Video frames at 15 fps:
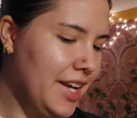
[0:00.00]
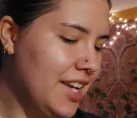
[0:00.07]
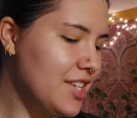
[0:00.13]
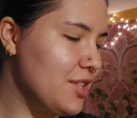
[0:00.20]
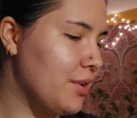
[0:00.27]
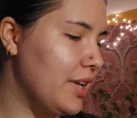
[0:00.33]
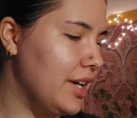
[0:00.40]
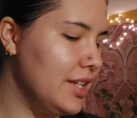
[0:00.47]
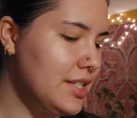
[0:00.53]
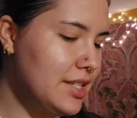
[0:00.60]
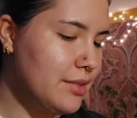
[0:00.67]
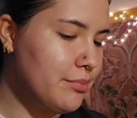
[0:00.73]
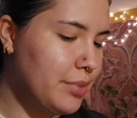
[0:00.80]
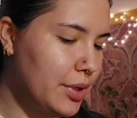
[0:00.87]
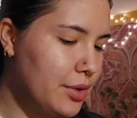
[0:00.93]
So I
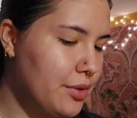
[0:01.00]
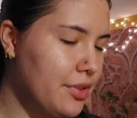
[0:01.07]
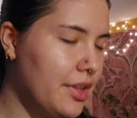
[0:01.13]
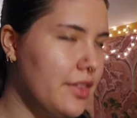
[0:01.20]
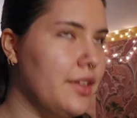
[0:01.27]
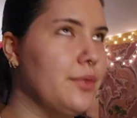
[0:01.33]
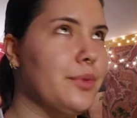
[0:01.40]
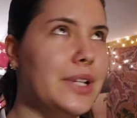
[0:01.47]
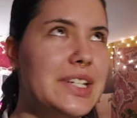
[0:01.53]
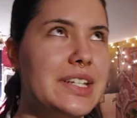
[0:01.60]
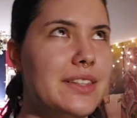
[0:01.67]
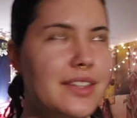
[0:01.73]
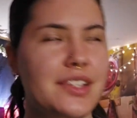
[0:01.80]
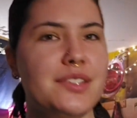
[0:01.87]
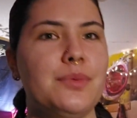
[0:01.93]
undid both and then
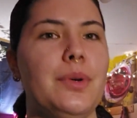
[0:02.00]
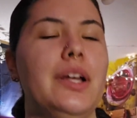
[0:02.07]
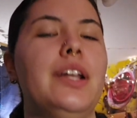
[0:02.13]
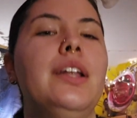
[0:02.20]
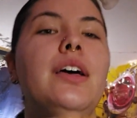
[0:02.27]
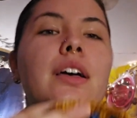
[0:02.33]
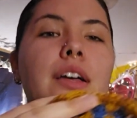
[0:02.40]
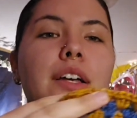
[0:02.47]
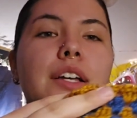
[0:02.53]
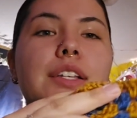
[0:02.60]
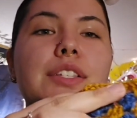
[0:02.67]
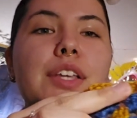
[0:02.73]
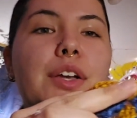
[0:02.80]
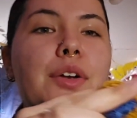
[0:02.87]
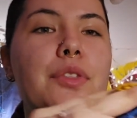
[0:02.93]
redid this one.
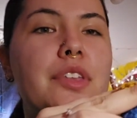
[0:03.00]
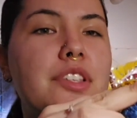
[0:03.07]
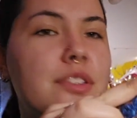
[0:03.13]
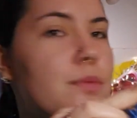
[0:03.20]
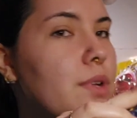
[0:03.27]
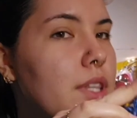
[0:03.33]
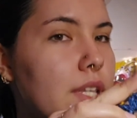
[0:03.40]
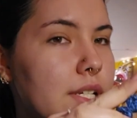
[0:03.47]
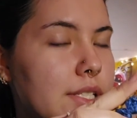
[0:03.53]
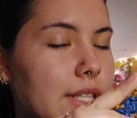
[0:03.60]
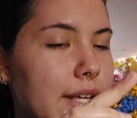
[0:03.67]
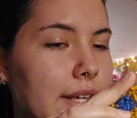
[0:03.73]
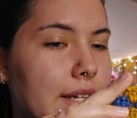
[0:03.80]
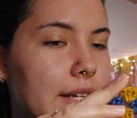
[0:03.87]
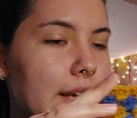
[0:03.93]
So this is what it looks
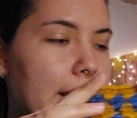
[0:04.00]
like.